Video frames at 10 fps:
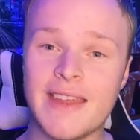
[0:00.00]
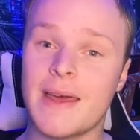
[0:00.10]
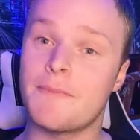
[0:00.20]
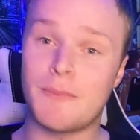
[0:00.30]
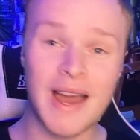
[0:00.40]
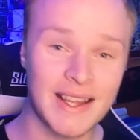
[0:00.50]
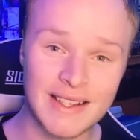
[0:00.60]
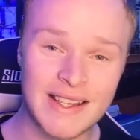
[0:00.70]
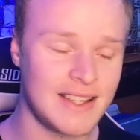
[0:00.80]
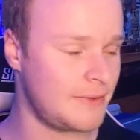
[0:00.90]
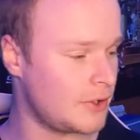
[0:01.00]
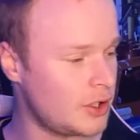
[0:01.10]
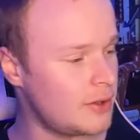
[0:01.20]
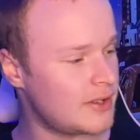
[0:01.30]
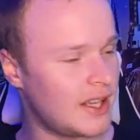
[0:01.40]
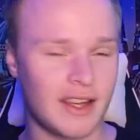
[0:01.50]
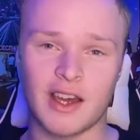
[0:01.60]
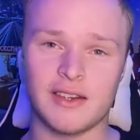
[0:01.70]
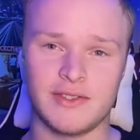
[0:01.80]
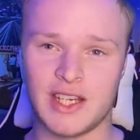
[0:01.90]
They're backlit if you're using it in
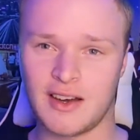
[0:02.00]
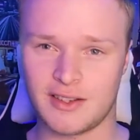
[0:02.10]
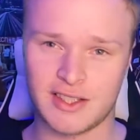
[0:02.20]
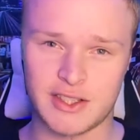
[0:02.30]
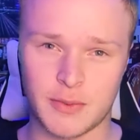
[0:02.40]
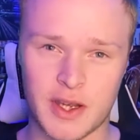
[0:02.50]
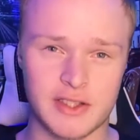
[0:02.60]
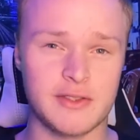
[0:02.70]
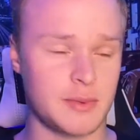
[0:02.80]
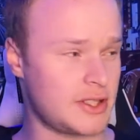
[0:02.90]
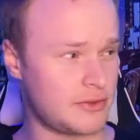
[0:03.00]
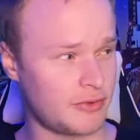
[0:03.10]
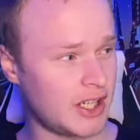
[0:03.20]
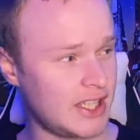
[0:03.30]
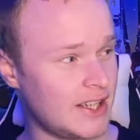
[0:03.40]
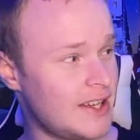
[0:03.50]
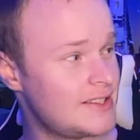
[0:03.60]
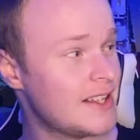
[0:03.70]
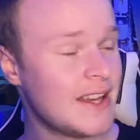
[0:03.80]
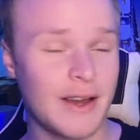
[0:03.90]
kind of dark situations, which is really
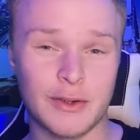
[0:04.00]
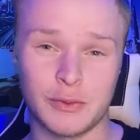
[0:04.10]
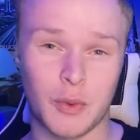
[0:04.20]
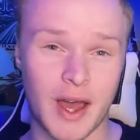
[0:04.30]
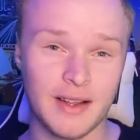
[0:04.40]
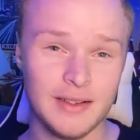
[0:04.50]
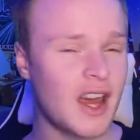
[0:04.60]
nice as well.